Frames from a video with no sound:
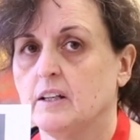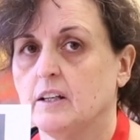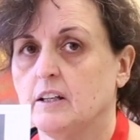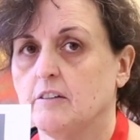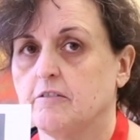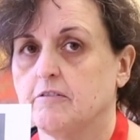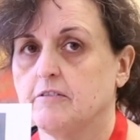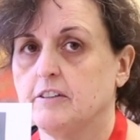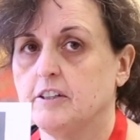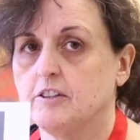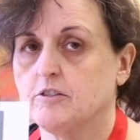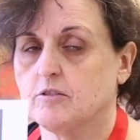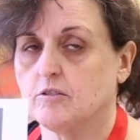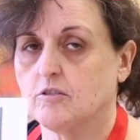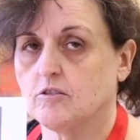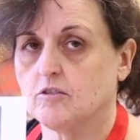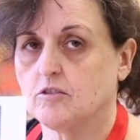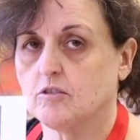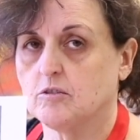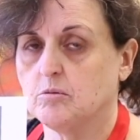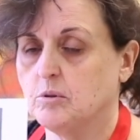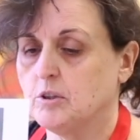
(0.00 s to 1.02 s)
if we should
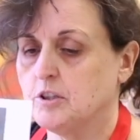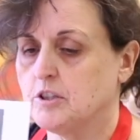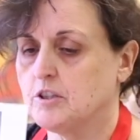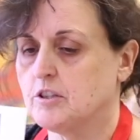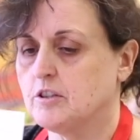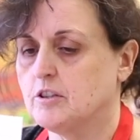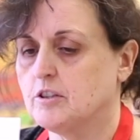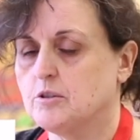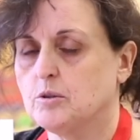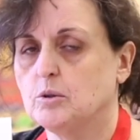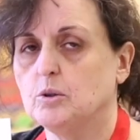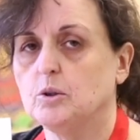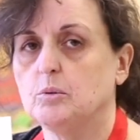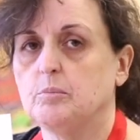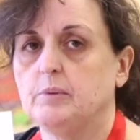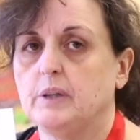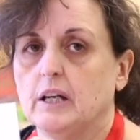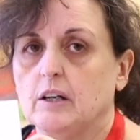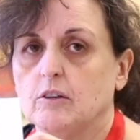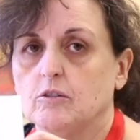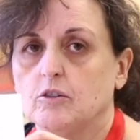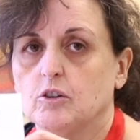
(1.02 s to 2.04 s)
squish the tube
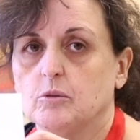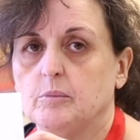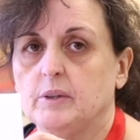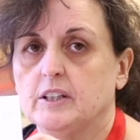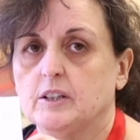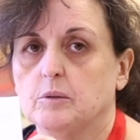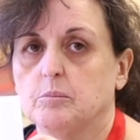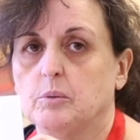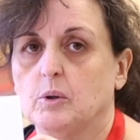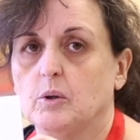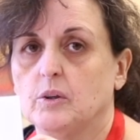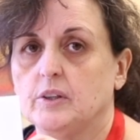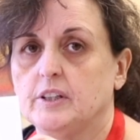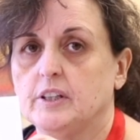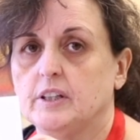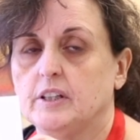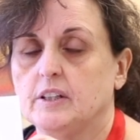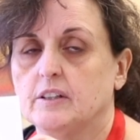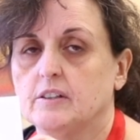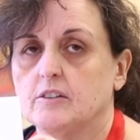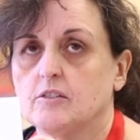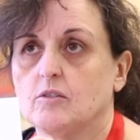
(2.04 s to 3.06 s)
down to make the
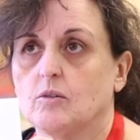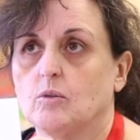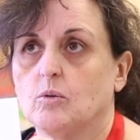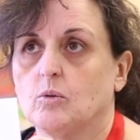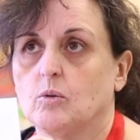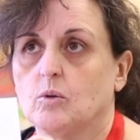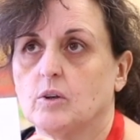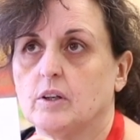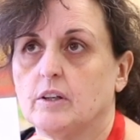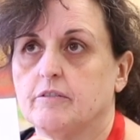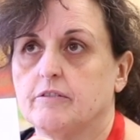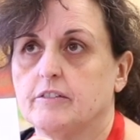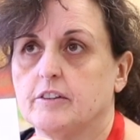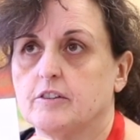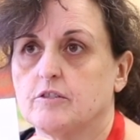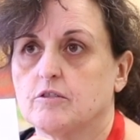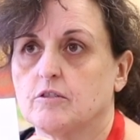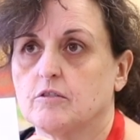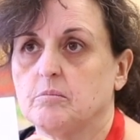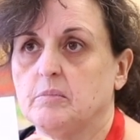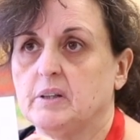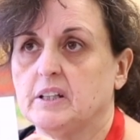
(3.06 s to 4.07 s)
pointy ears, or if we
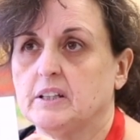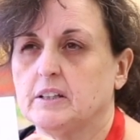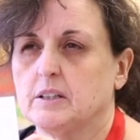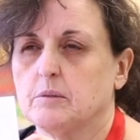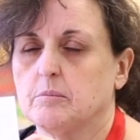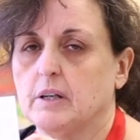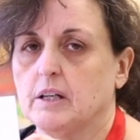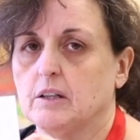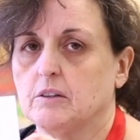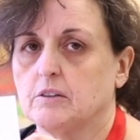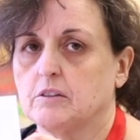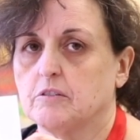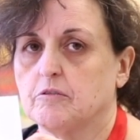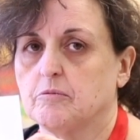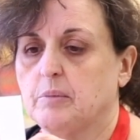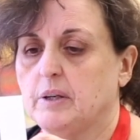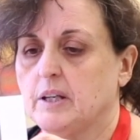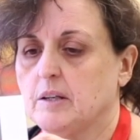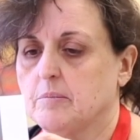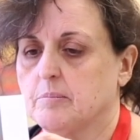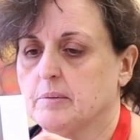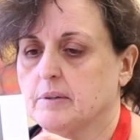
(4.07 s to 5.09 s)
should make them out of
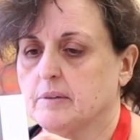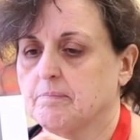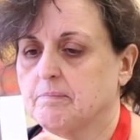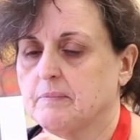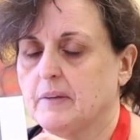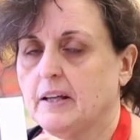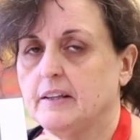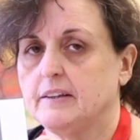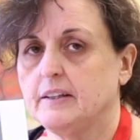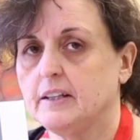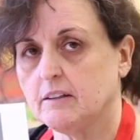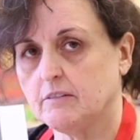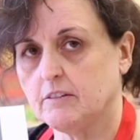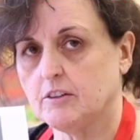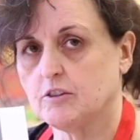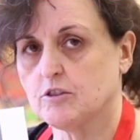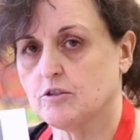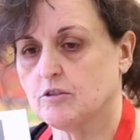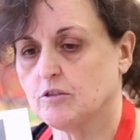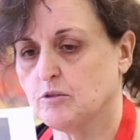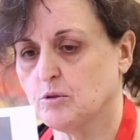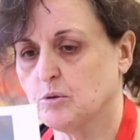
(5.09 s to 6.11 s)
paper. I think we
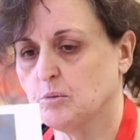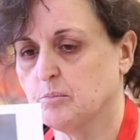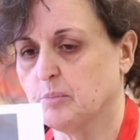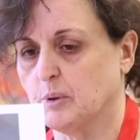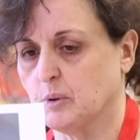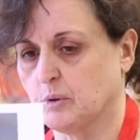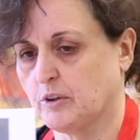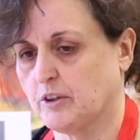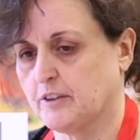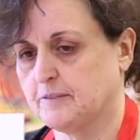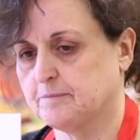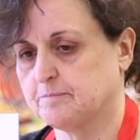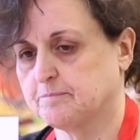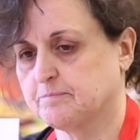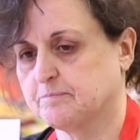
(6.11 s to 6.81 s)
should do both.